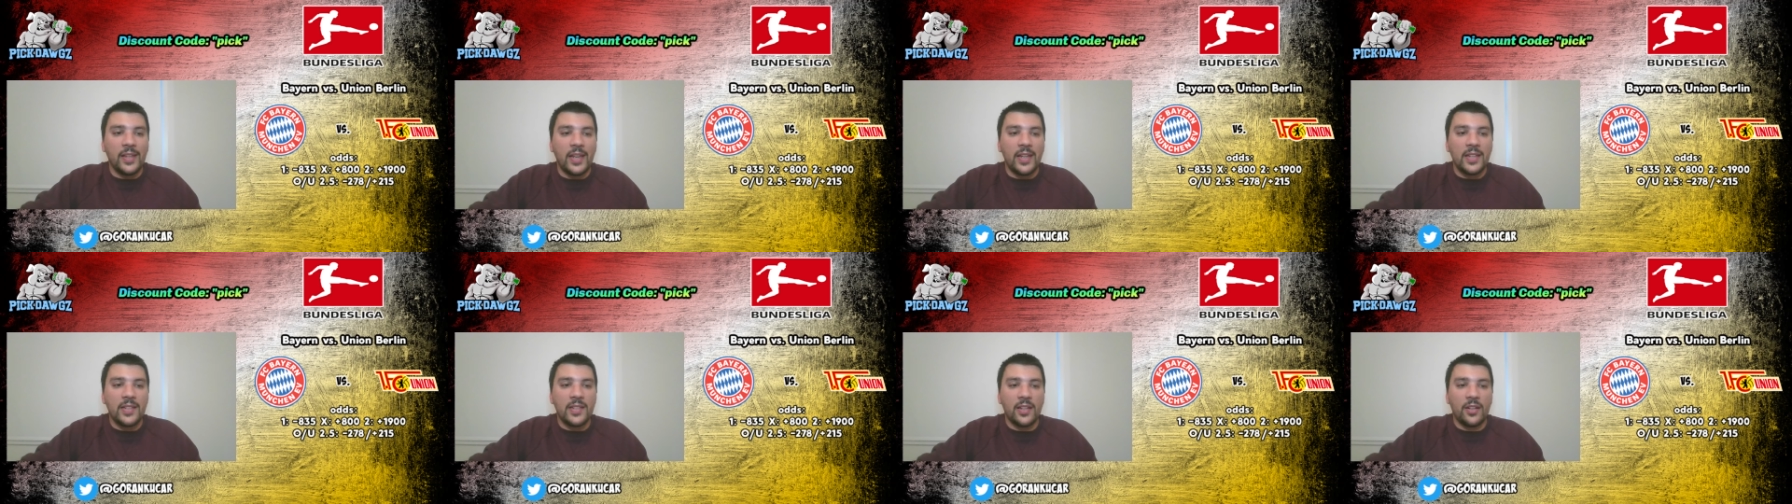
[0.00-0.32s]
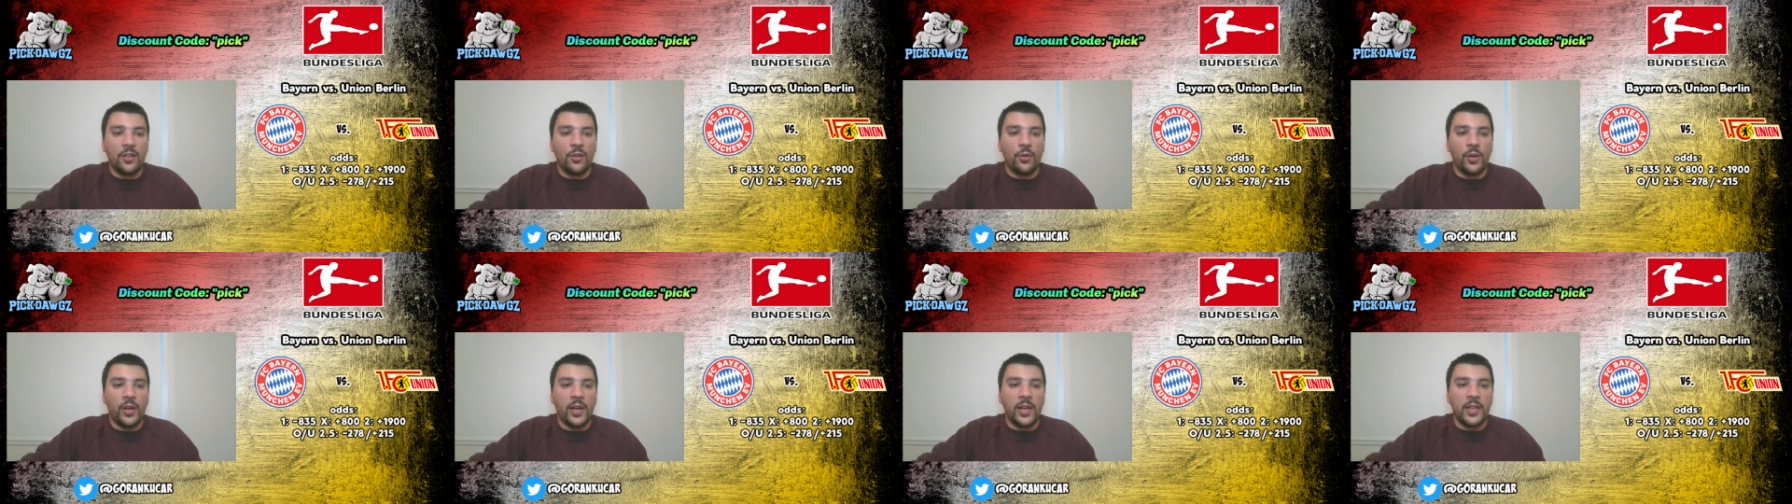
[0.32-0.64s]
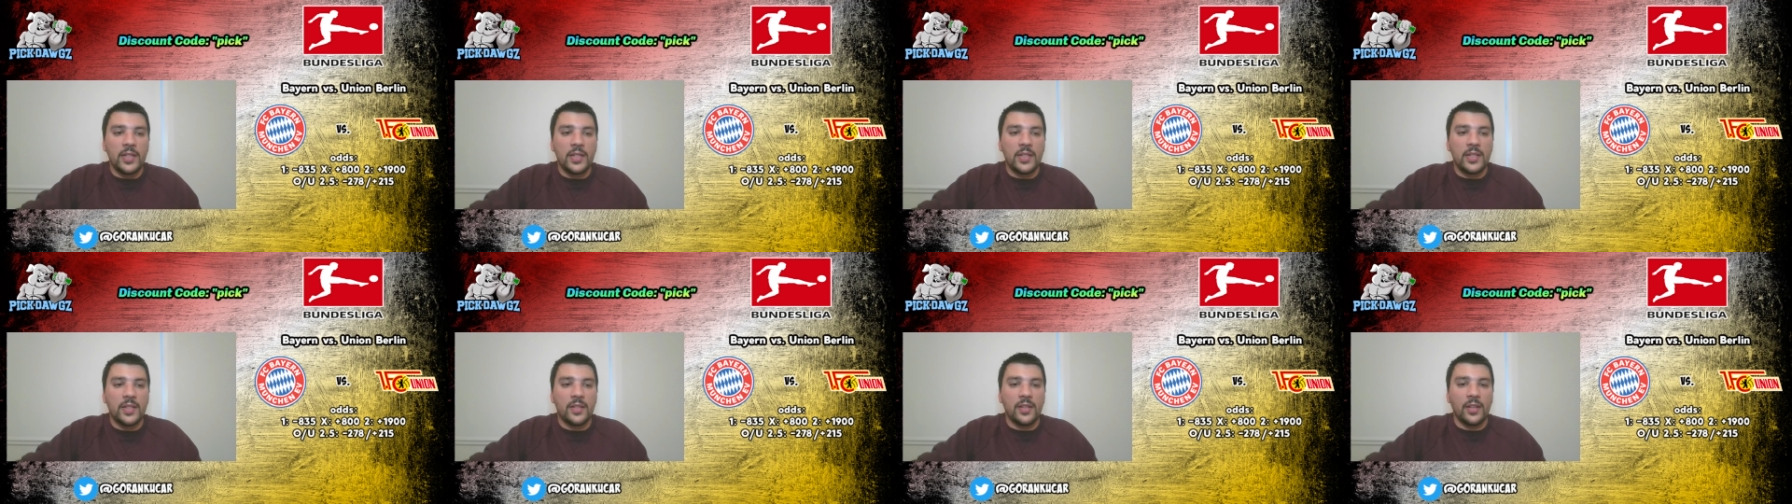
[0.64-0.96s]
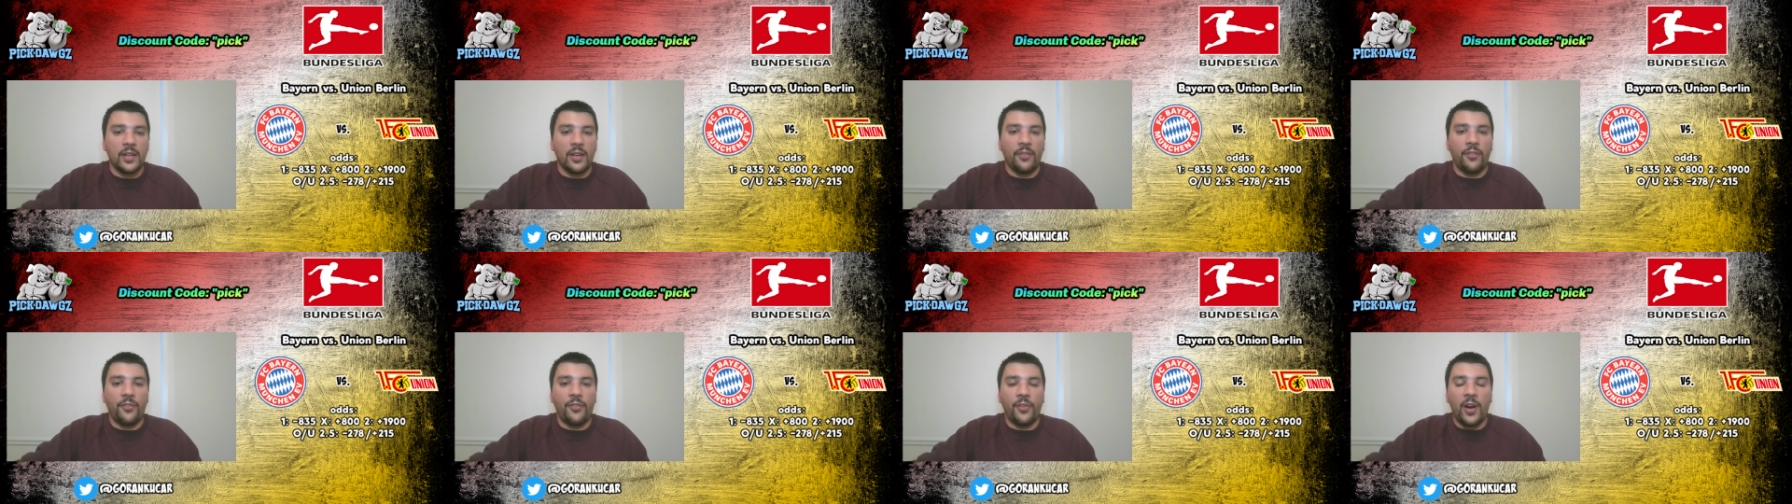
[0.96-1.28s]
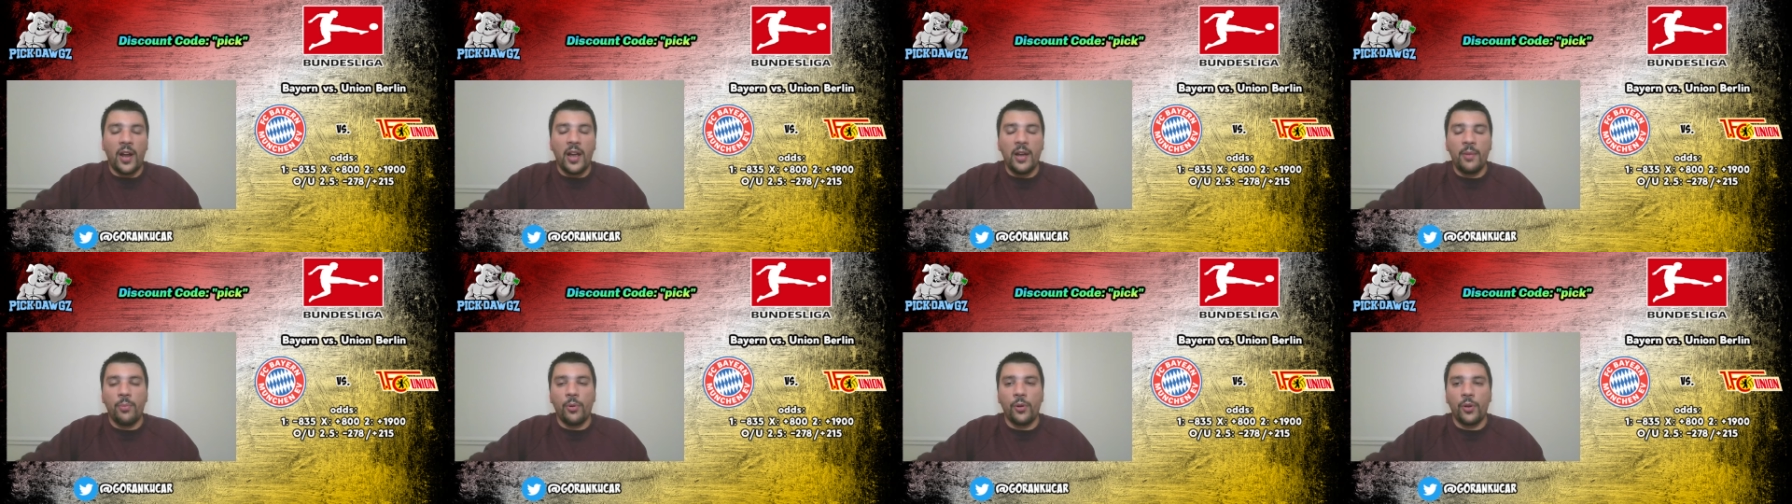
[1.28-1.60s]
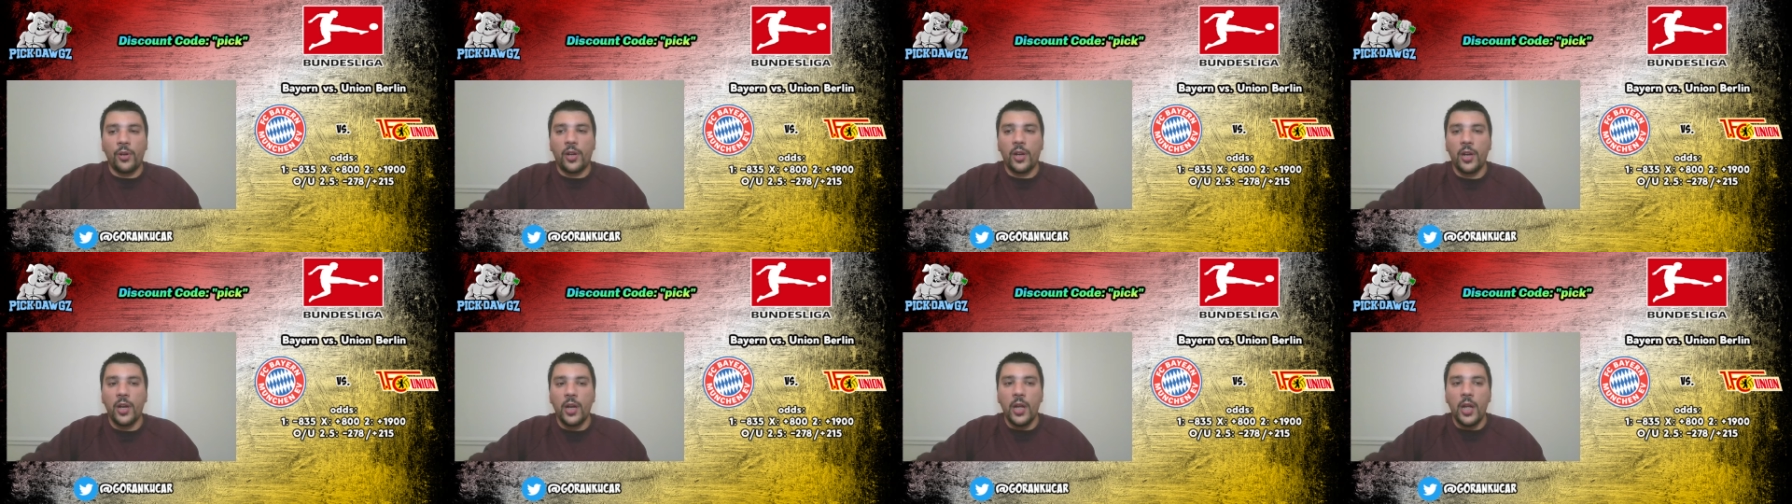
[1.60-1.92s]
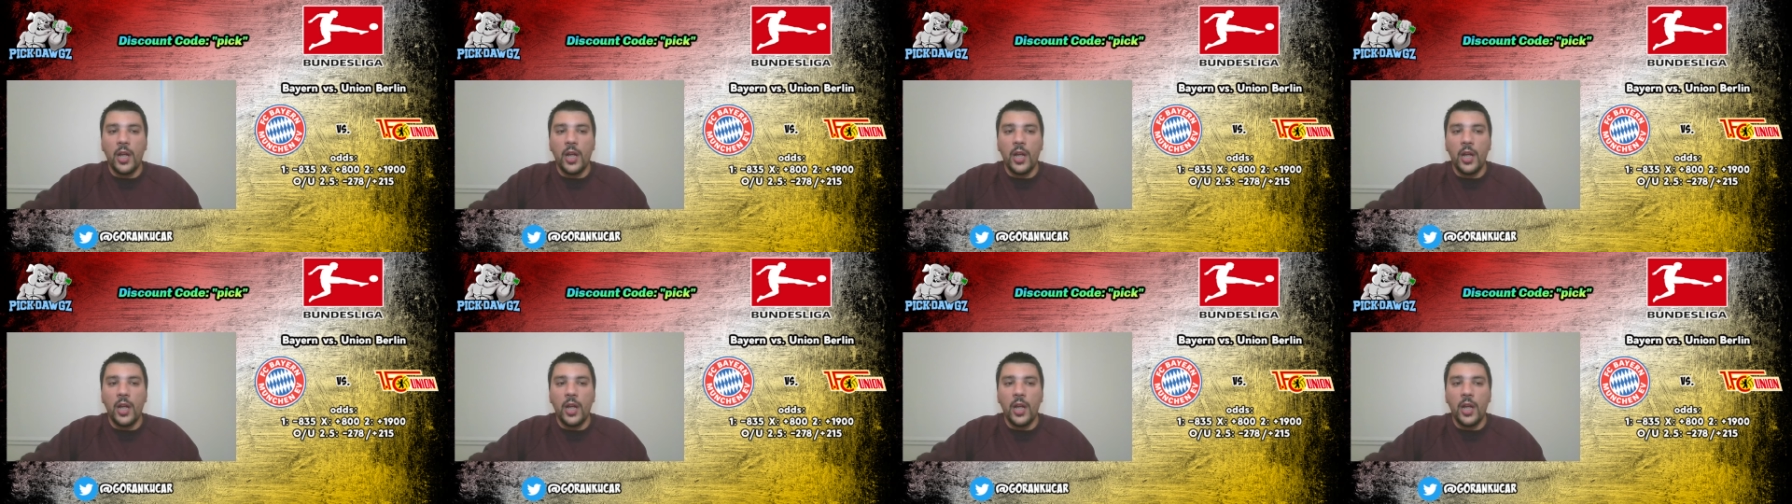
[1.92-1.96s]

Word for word: days ago against uh, Freiburg,